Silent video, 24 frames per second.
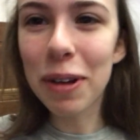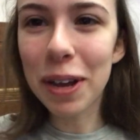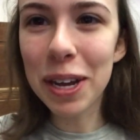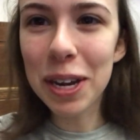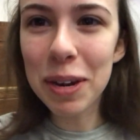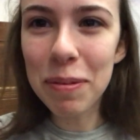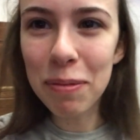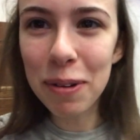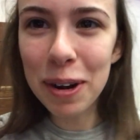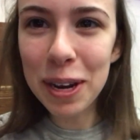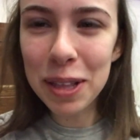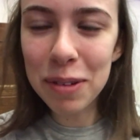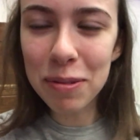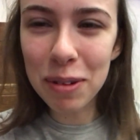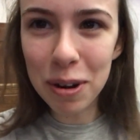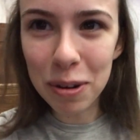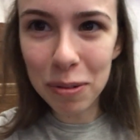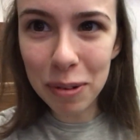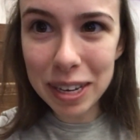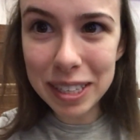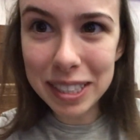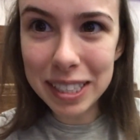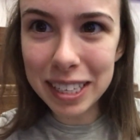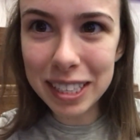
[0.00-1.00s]
We're going to break the
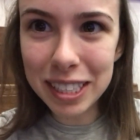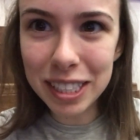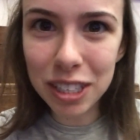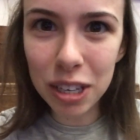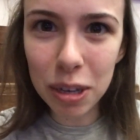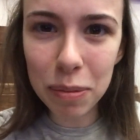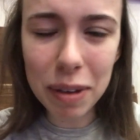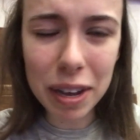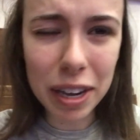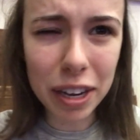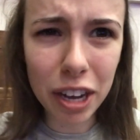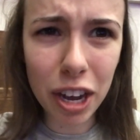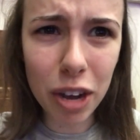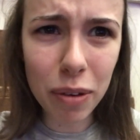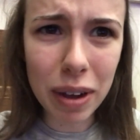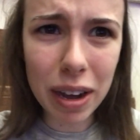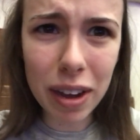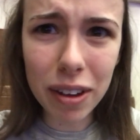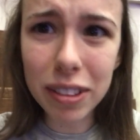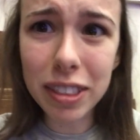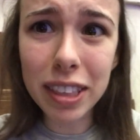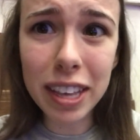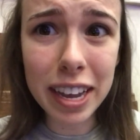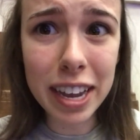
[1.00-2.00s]
one-way system and go
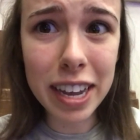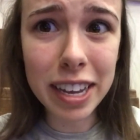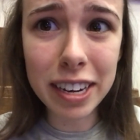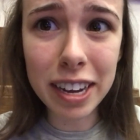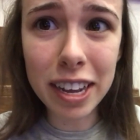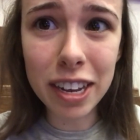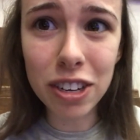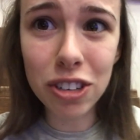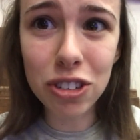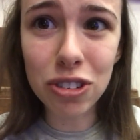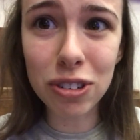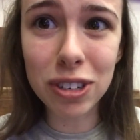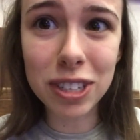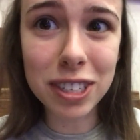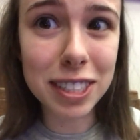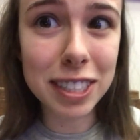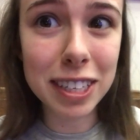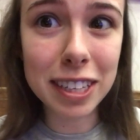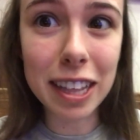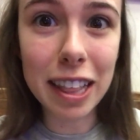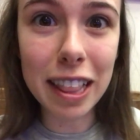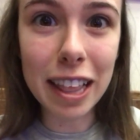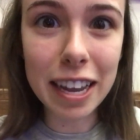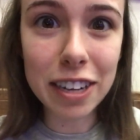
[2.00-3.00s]
out the in entrance
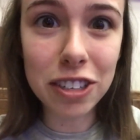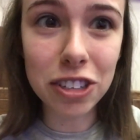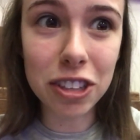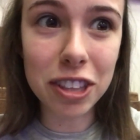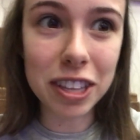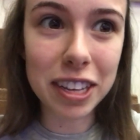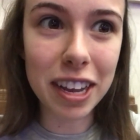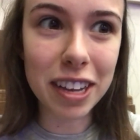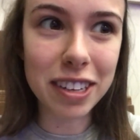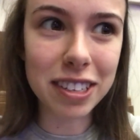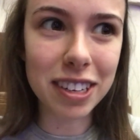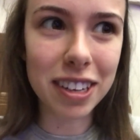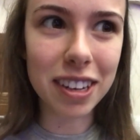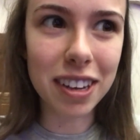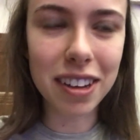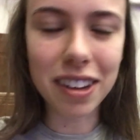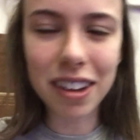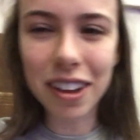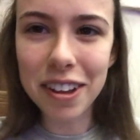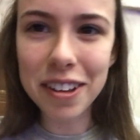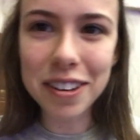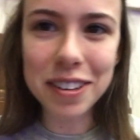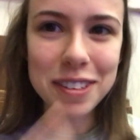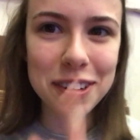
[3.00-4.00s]
to the lecture theatre.
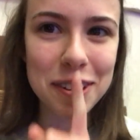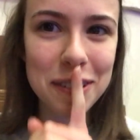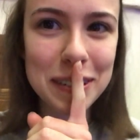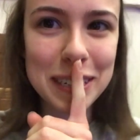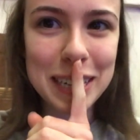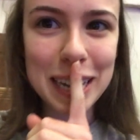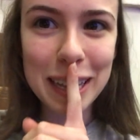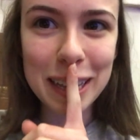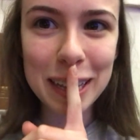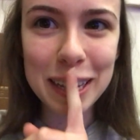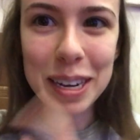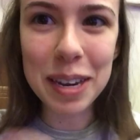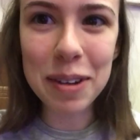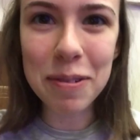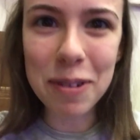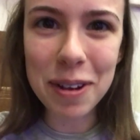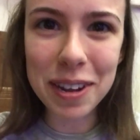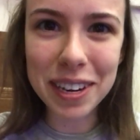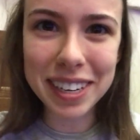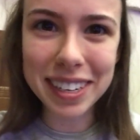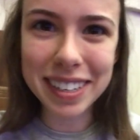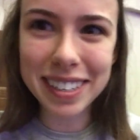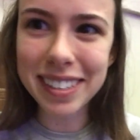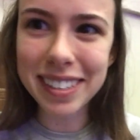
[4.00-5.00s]
Don't tell anyone.